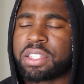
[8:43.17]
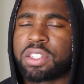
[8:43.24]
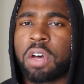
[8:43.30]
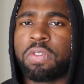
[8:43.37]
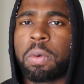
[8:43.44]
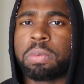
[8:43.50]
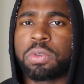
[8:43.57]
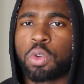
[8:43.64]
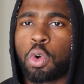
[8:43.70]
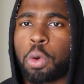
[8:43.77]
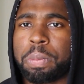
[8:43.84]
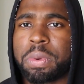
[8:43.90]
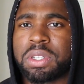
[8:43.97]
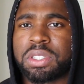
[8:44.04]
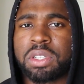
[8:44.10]

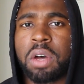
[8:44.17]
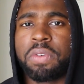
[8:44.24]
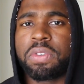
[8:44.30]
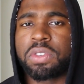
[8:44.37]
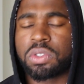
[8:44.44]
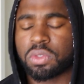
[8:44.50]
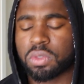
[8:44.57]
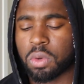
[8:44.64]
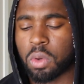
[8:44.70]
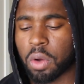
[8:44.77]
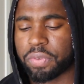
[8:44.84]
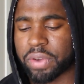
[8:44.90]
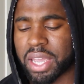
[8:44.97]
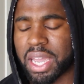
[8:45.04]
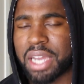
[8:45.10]
self-absorbed and
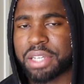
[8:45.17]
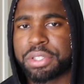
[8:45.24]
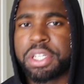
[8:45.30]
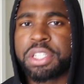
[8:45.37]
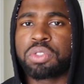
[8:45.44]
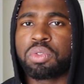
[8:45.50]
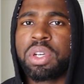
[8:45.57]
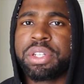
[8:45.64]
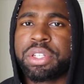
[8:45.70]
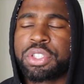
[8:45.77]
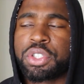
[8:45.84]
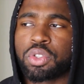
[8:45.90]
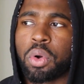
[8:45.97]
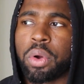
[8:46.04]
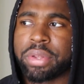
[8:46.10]
self-glorification is really
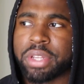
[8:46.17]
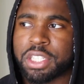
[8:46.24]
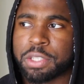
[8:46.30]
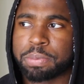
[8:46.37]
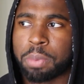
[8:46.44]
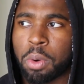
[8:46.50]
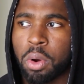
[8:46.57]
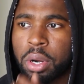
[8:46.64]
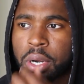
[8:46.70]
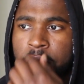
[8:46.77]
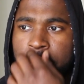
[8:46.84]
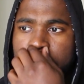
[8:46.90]
destroying the sport.